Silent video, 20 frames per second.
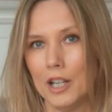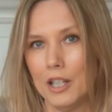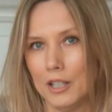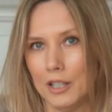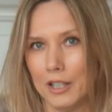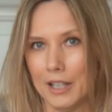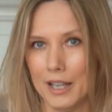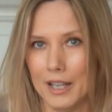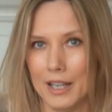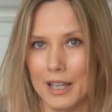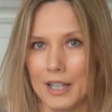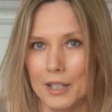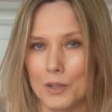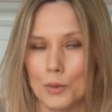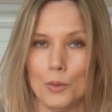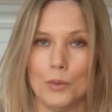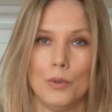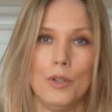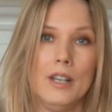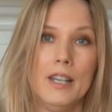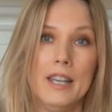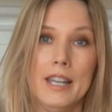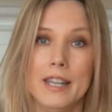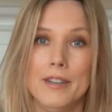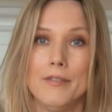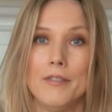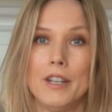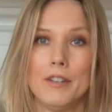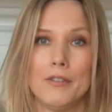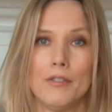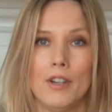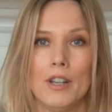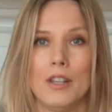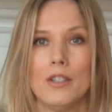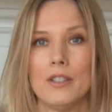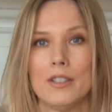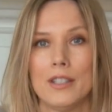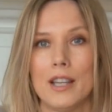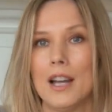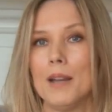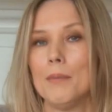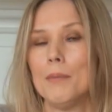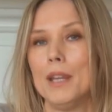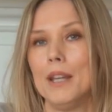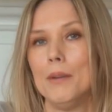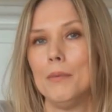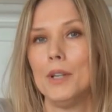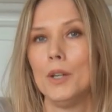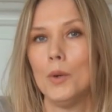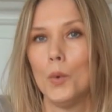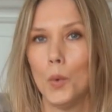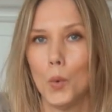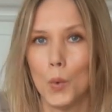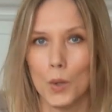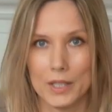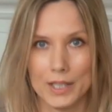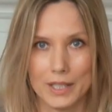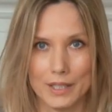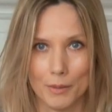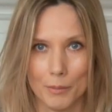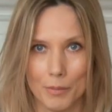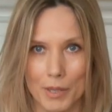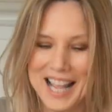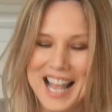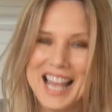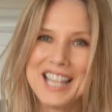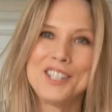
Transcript: cook it or leave it for a long time, it will all disappear.